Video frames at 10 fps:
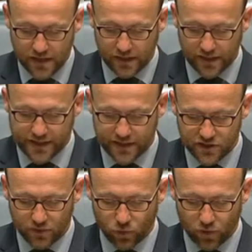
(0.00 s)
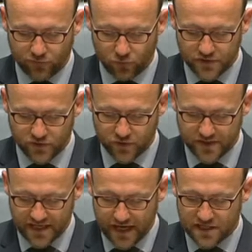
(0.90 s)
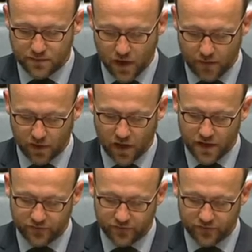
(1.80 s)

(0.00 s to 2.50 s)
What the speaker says: clean energy workforce through a staged pipeline